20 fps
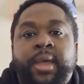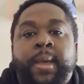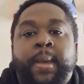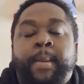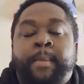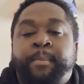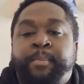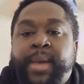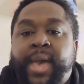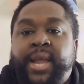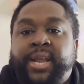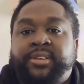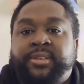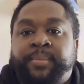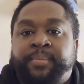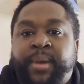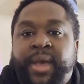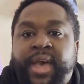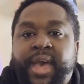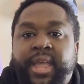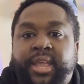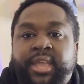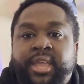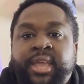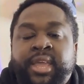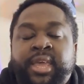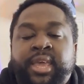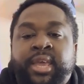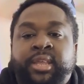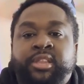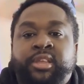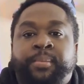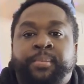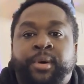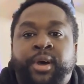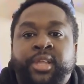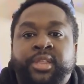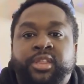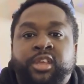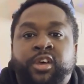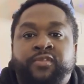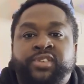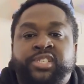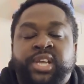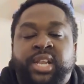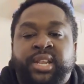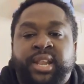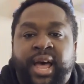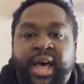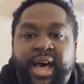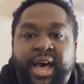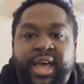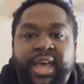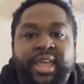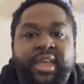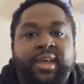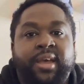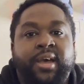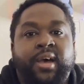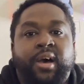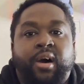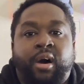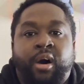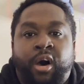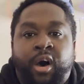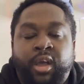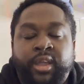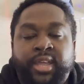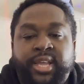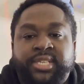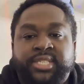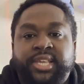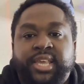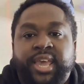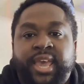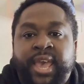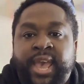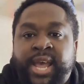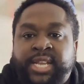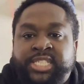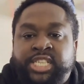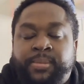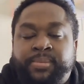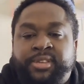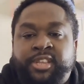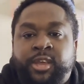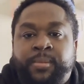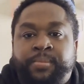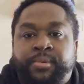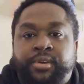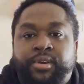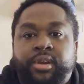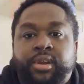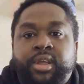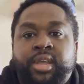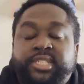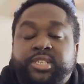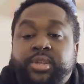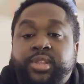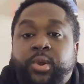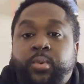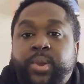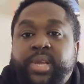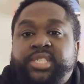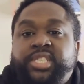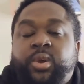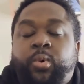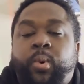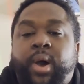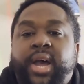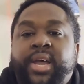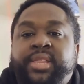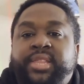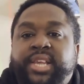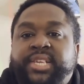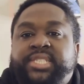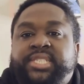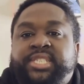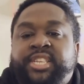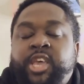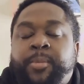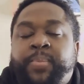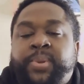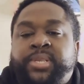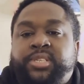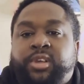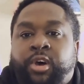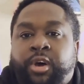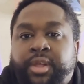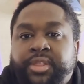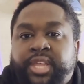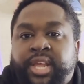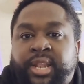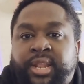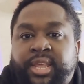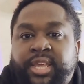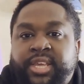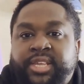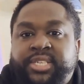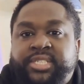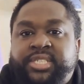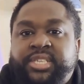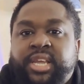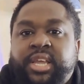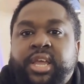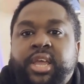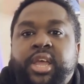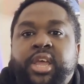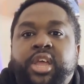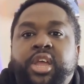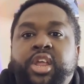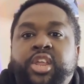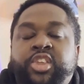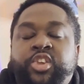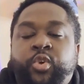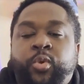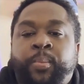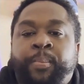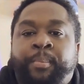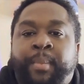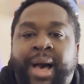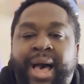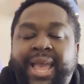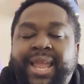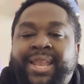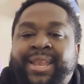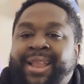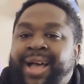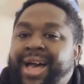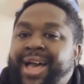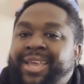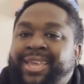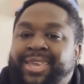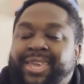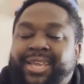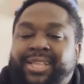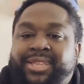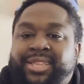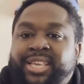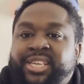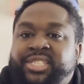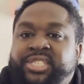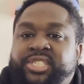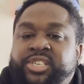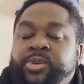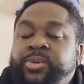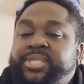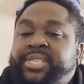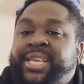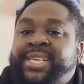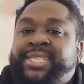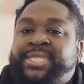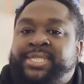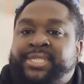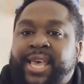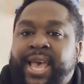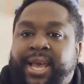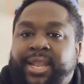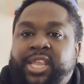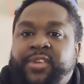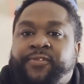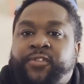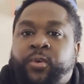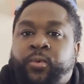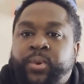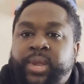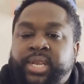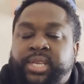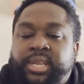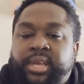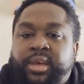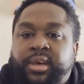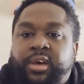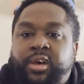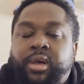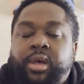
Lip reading: back to back in the month of July, August, and September. So the reason why this tip is on the list, you might not get these shoes exactly for retail,